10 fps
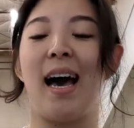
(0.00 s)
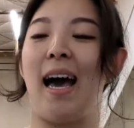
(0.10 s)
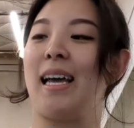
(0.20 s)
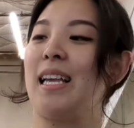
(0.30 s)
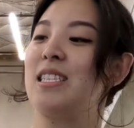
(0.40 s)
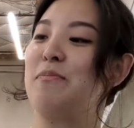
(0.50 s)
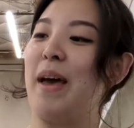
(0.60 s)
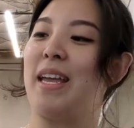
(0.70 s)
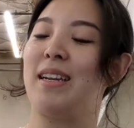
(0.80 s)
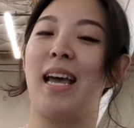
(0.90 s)
I like to
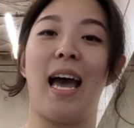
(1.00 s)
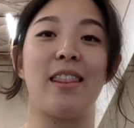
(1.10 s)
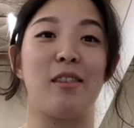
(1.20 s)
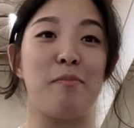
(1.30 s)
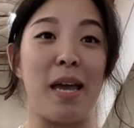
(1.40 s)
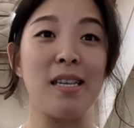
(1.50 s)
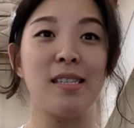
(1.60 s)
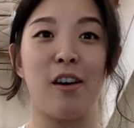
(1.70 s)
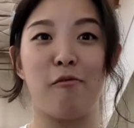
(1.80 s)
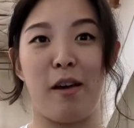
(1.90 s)
bend at the base
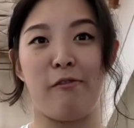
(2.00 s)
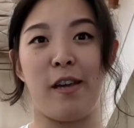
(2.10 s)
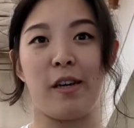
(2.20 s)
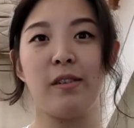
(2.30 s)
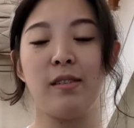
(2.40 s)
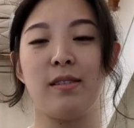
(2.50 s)
of my fingers.